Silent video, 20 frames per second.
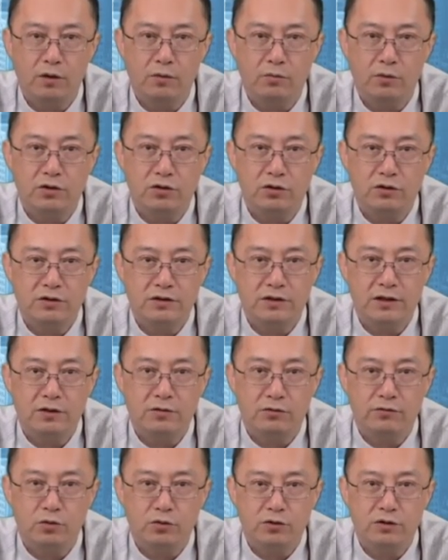we should
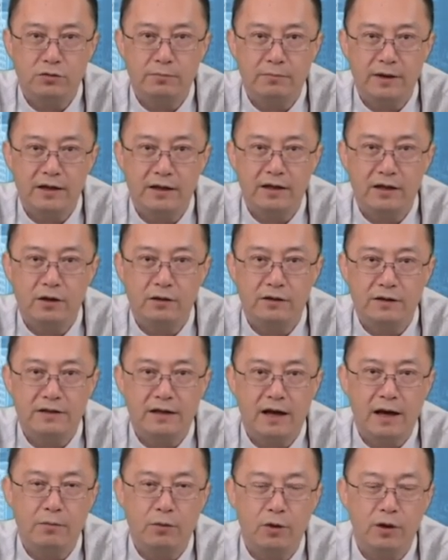still focus mainly on the
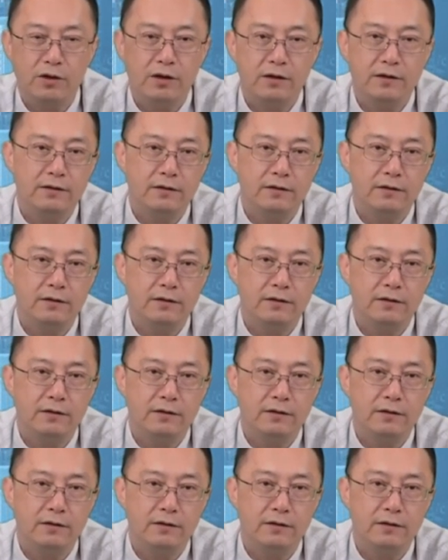stock market.